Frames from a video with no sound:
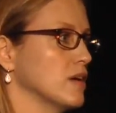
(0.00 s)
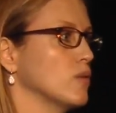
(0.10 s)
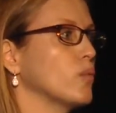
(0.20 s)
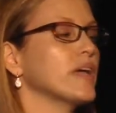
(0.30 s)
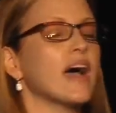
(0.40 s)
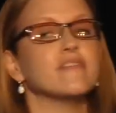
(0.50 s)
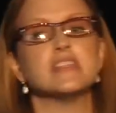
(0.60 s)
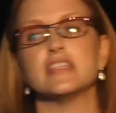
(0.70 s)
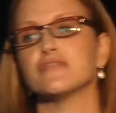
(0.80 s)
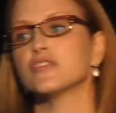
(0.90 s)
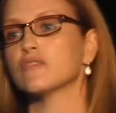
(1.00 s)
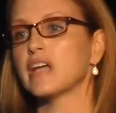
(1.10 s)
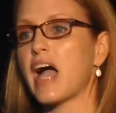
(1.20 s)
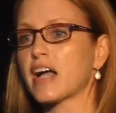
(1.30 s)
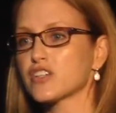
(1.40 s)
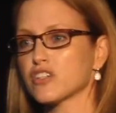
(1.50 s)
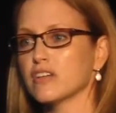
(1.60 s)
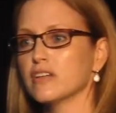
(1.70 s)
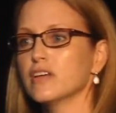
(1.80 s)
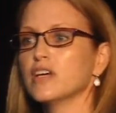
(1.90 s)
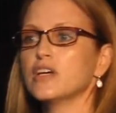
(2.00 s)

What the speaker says: We have a different reaction